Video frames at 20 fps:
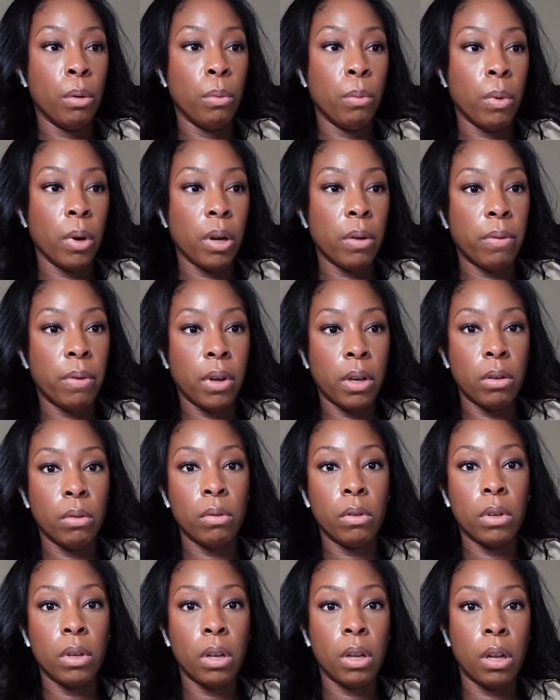work
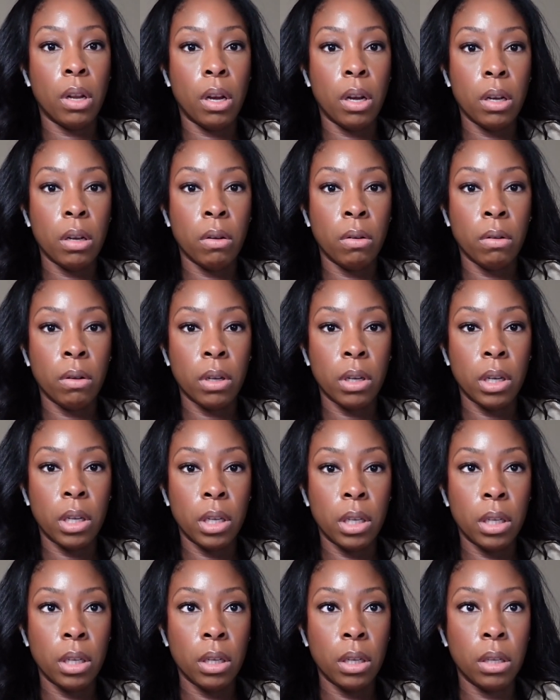phone to log
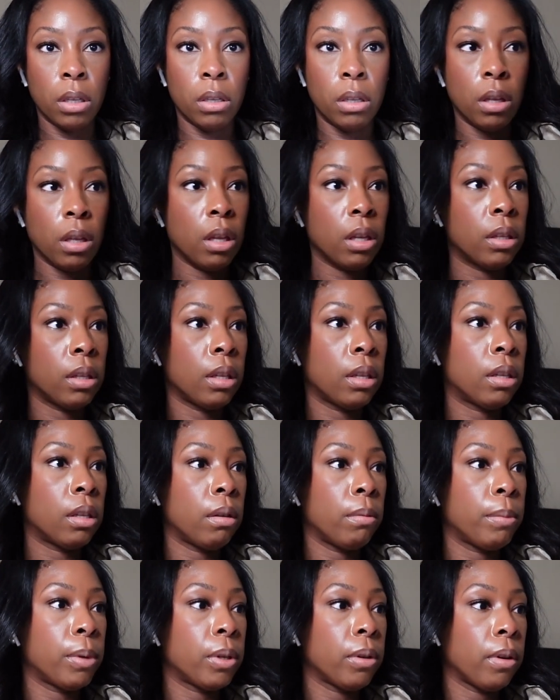on to the
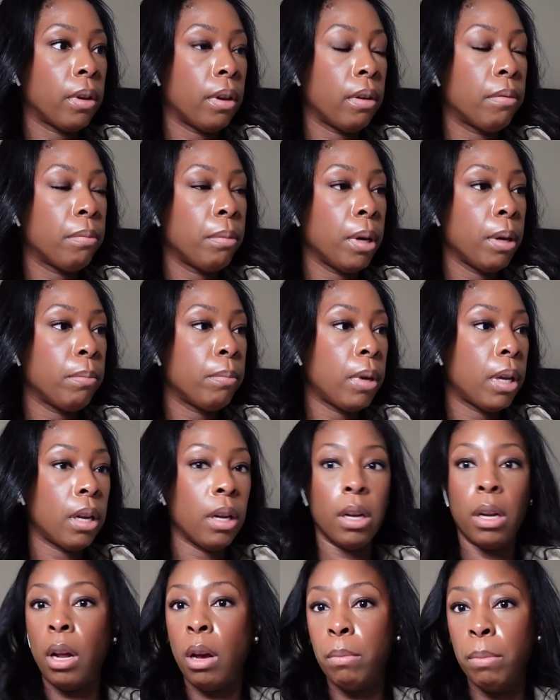system. So give me a
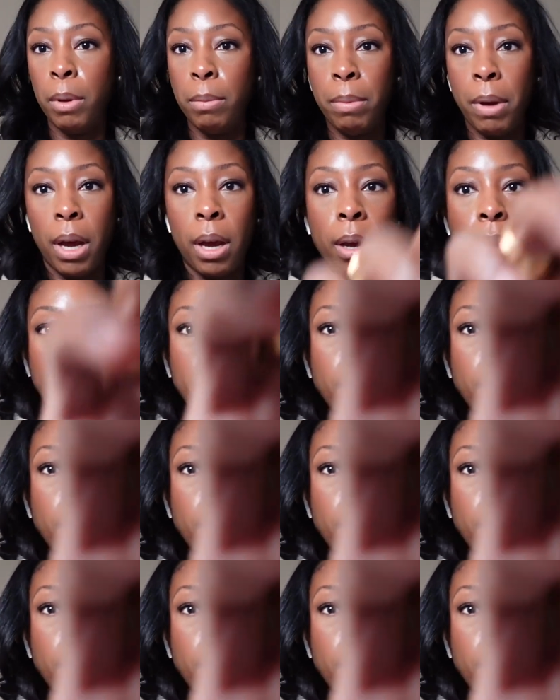minute and I'll be back.